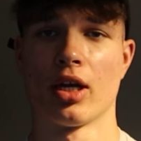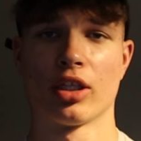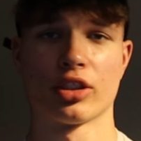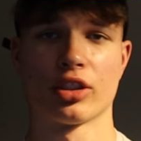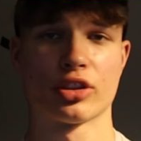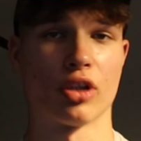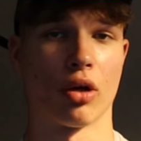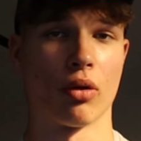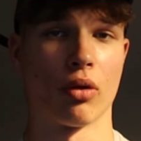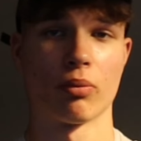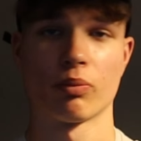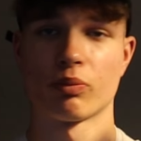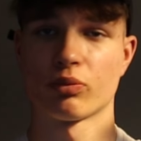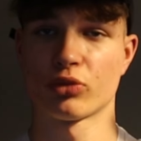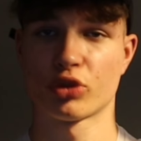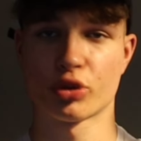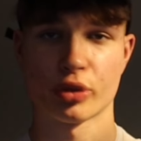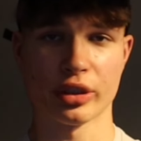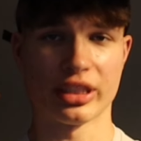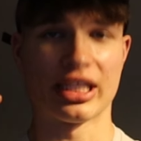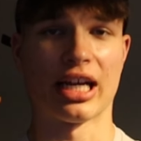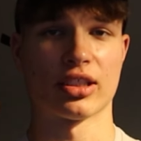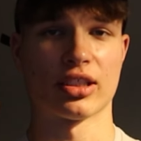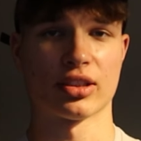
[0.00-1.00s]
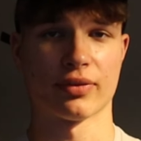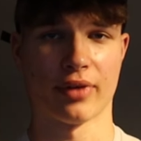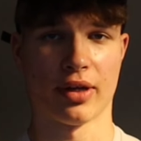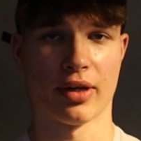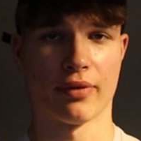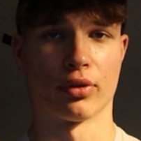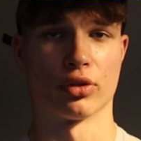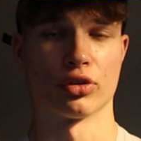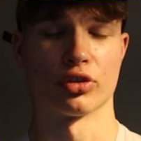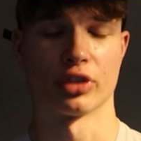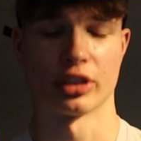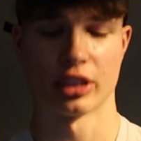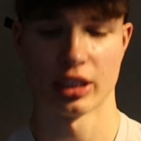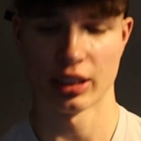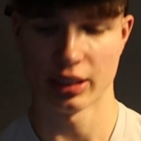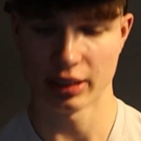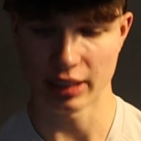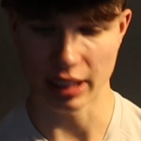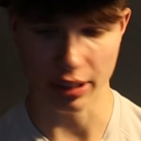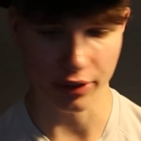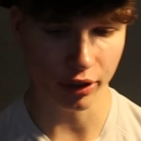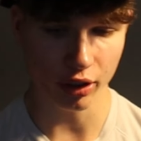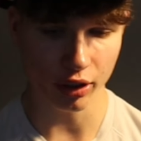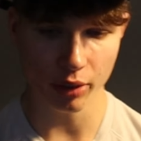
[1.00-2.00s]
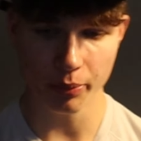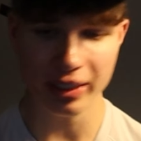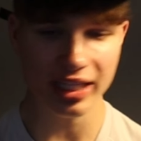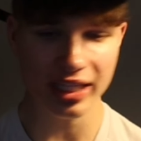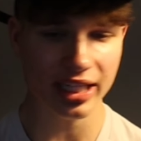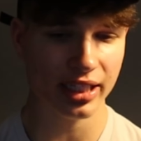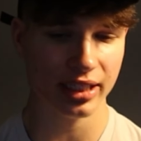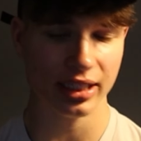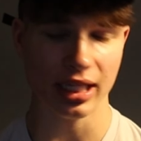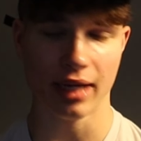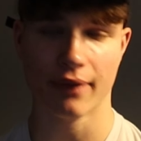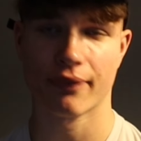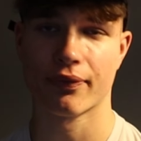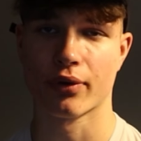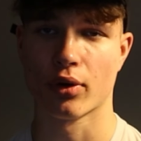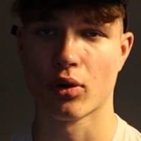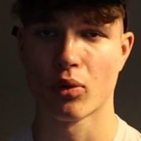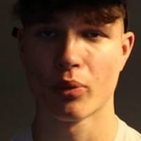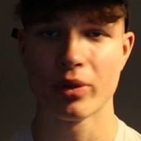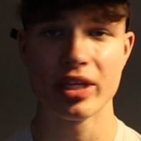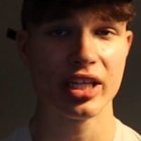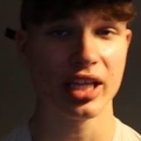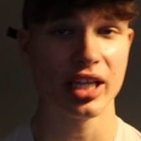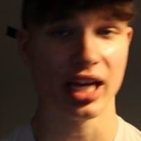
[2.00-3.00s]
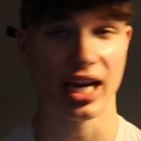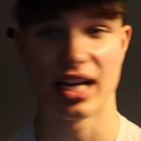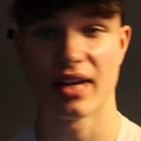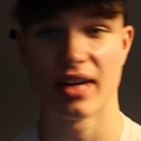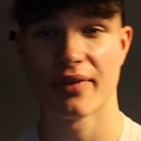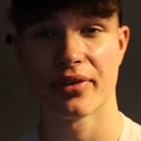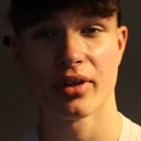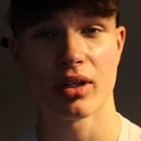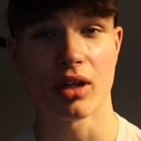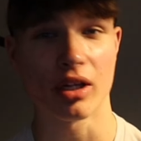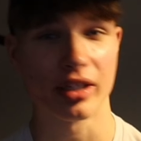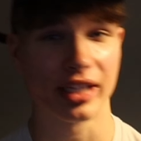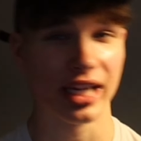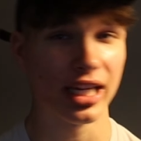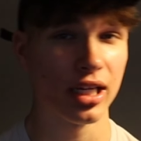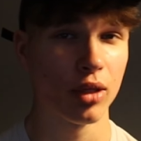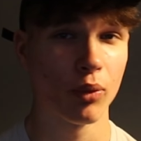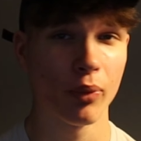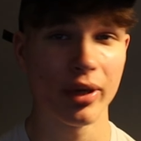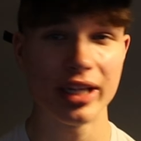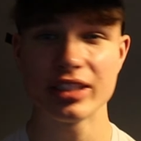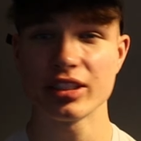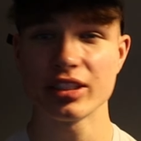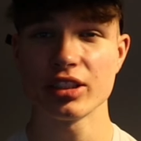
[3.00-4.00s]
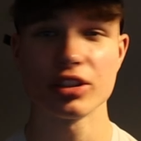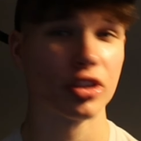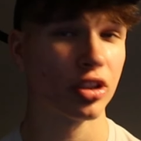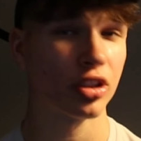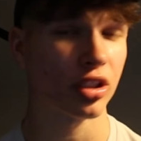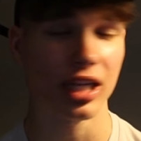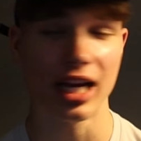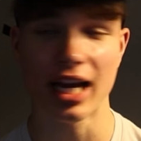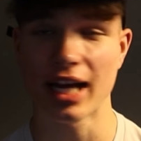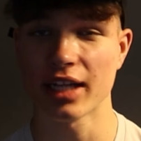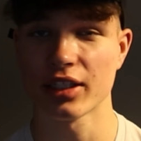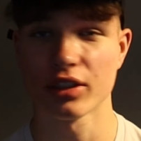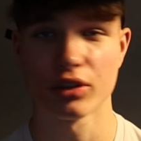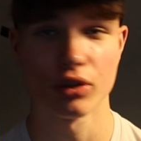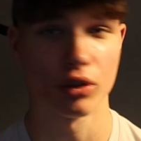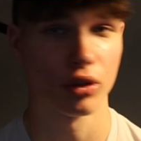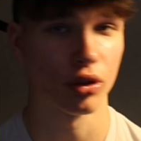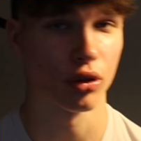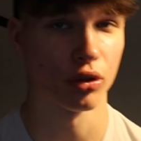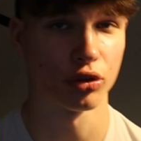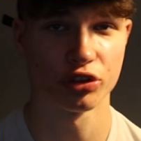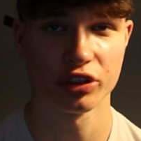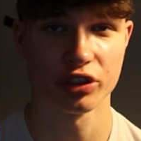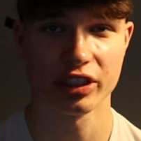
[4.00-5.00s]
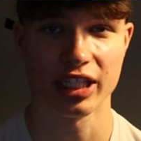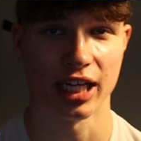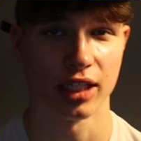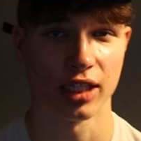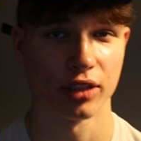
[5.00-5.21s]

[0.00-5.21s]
So three thousand five hundred. Now you're going to be eating that for a week, and if you're not gaining weight, you're going to add another one hundred